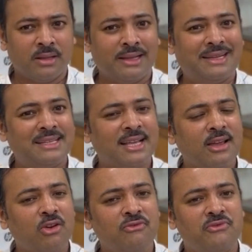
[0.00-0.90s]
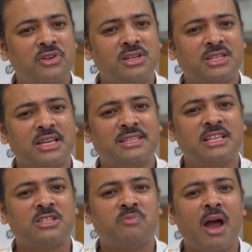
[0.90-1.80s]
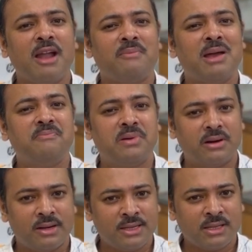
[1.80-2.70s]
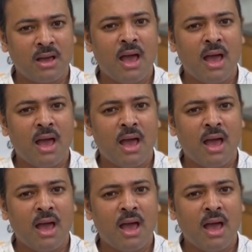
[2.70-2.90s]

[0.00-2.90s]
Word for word: the design of which is inspired by birds,